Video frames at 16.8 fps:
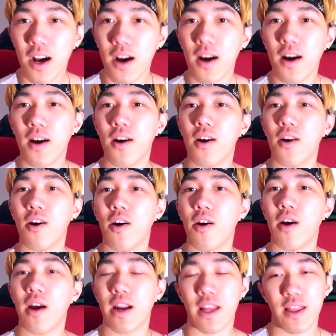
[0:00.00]

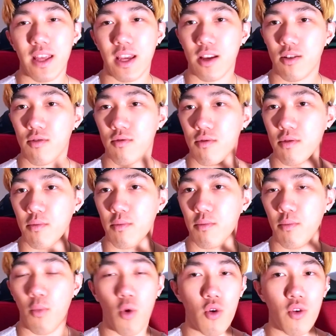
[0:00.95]
And I think
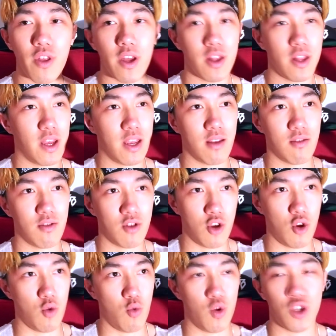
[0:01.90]
more than like
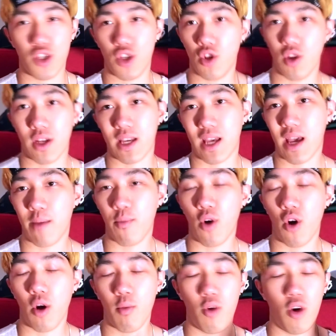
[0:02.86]
the original, like
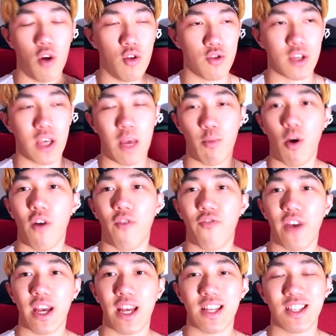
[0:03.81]
K-pop, all those K-pop
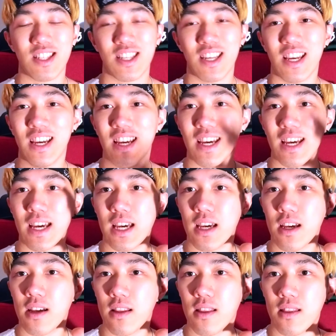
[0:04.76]
fans,
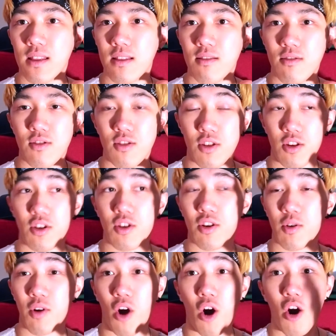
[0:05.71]

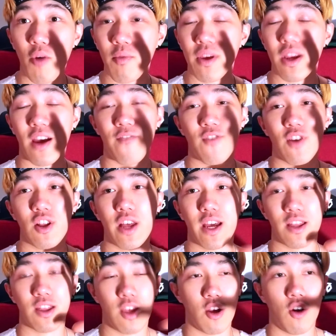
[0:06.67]
the army, I feel
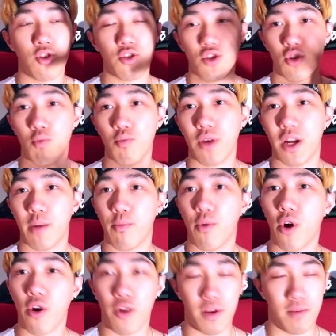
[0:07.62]
like they also played a
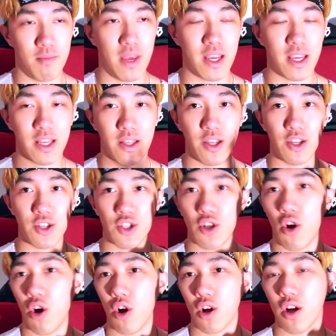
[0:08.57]
part in making this
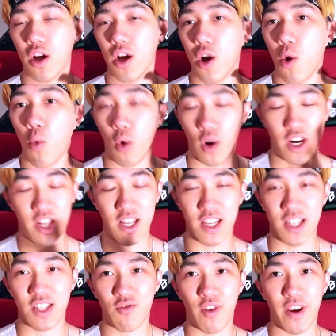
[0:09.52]
song what it
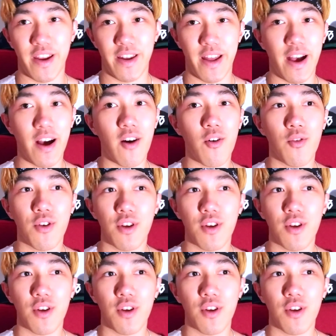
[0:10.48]
is right now.